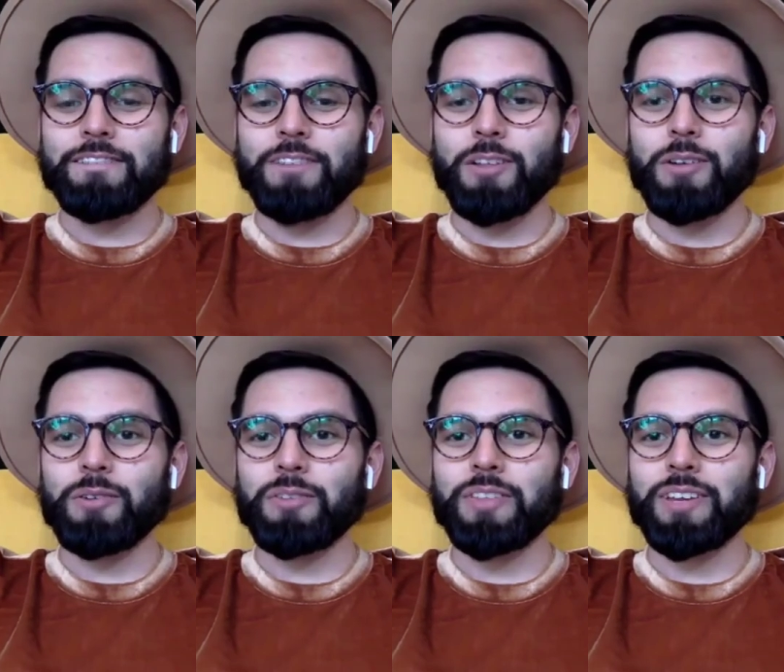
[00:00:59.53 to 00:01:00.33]

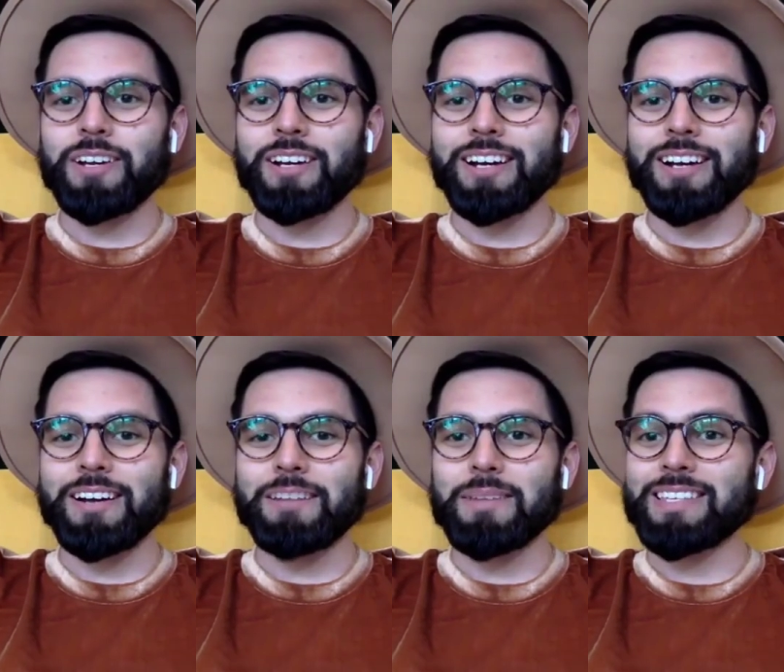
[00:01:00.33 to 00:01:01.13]
follow the
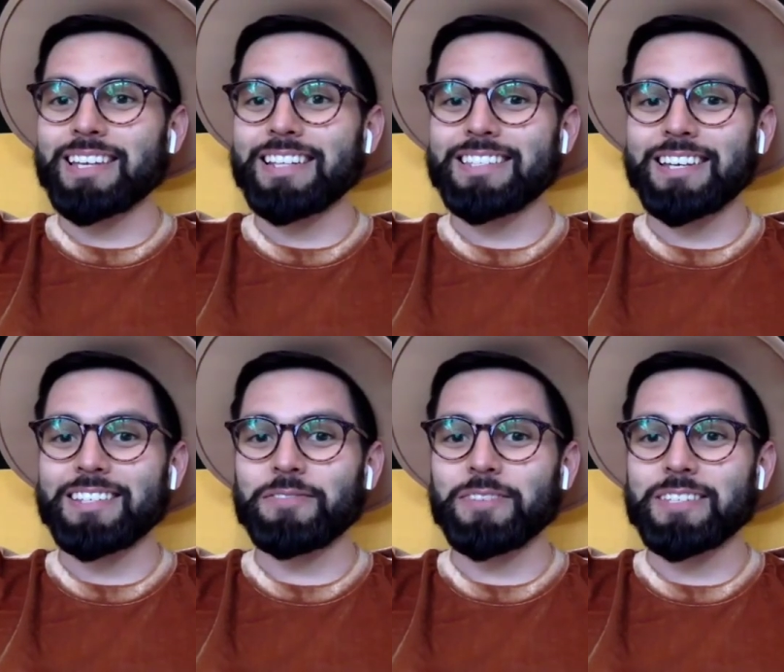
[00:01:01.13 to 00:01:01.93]
amazing
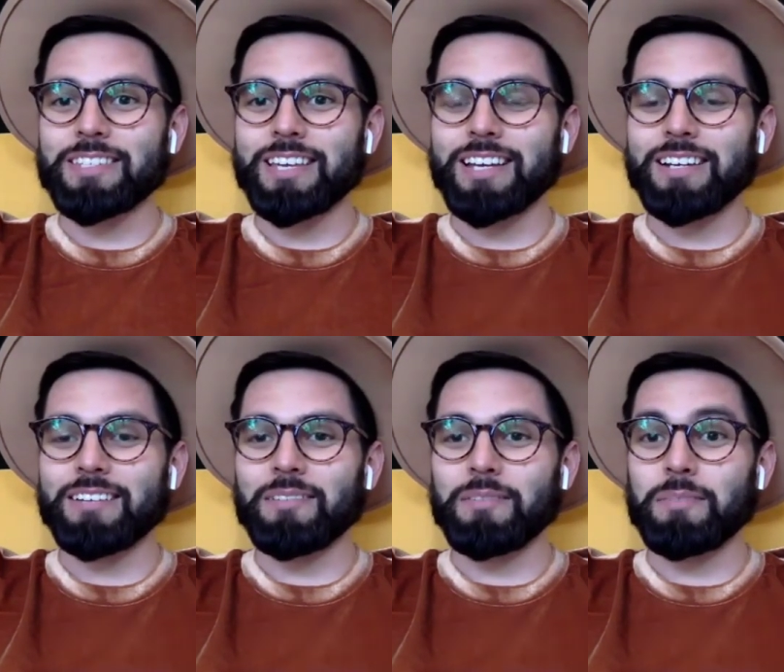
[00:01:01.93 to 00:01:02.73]
insights of this
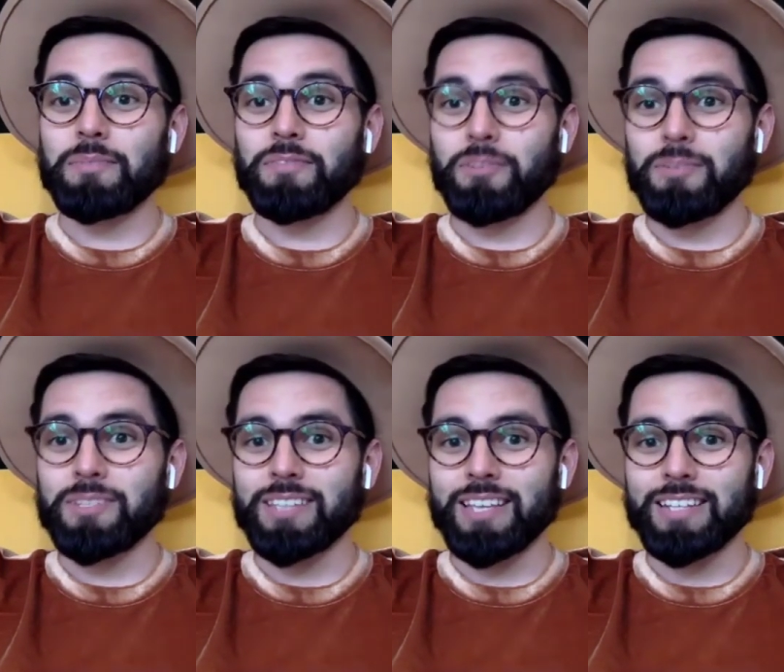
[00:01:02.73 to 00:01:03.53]
of the
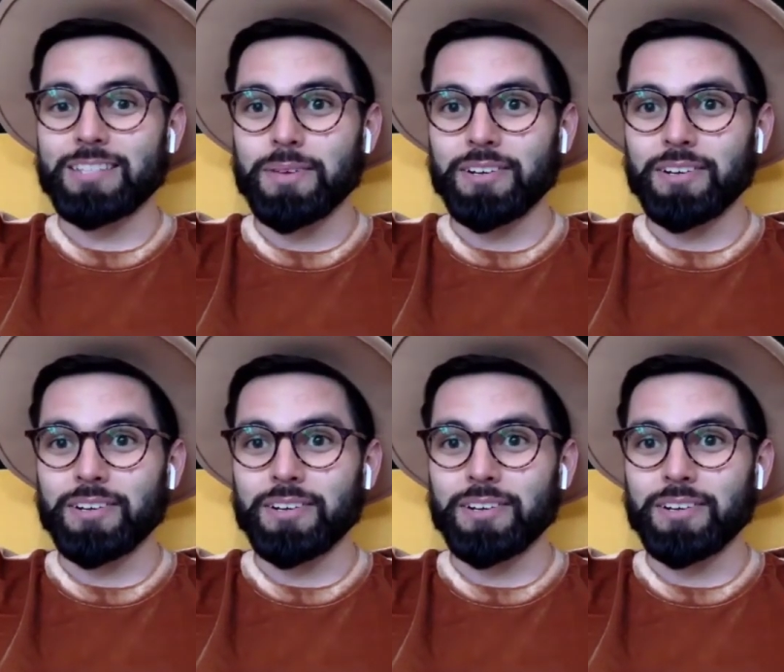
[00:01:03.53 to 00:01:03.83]
performers and